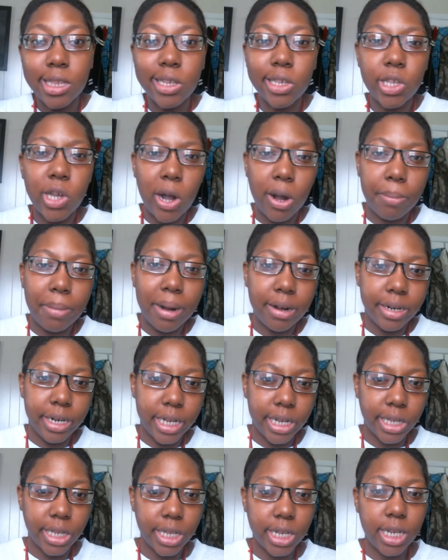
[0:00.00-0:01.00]
let's talk about
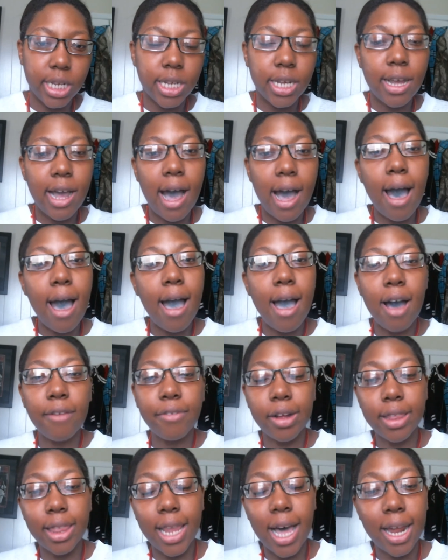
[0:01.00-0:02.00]
Destiny. I
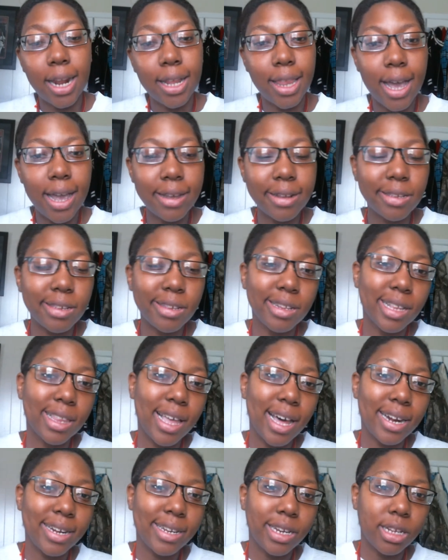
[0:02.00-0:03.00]
have a lot of likes and a
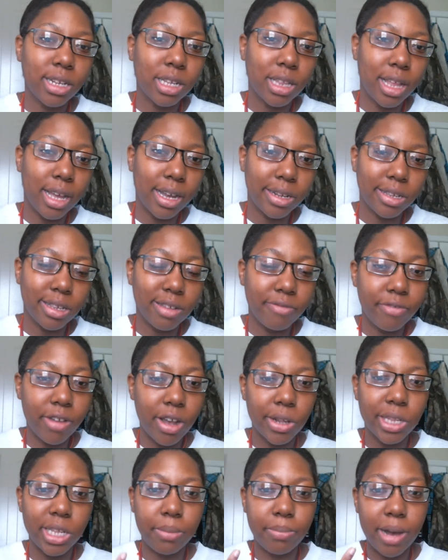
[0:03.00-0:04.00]
lot of dislikes, and if
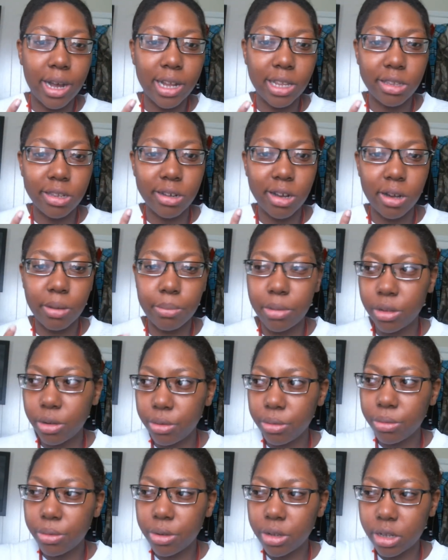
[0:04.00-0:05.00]
y'all see my tongue
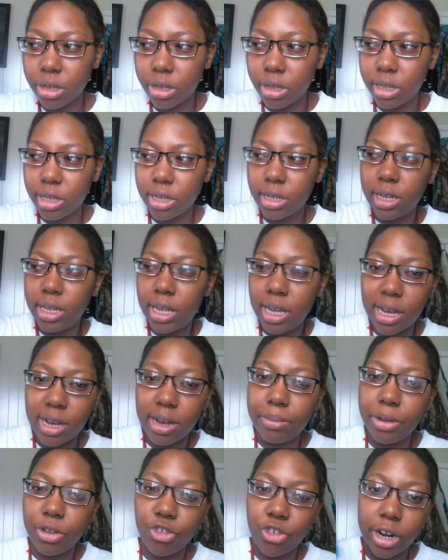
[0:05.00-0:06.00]
blue, it's because I've
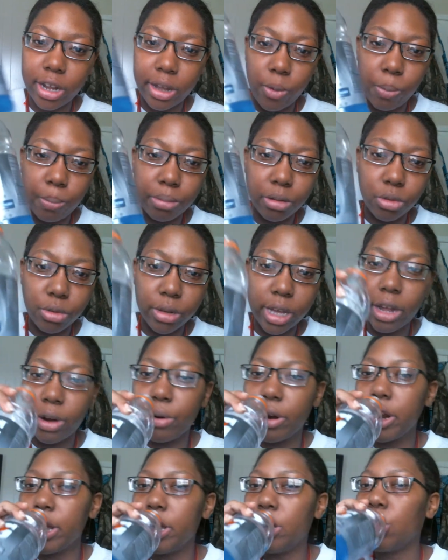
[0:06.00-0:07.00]
been drinking blue
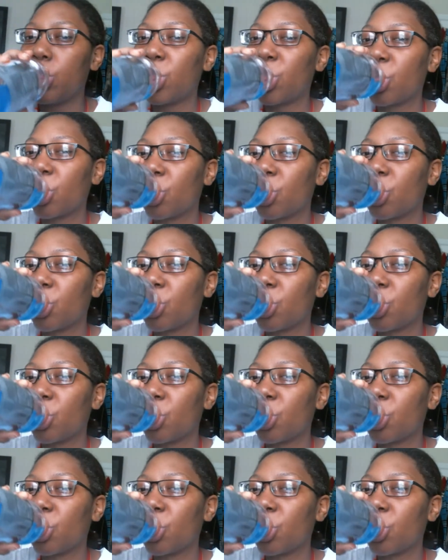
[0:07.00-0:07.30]
Gatorade.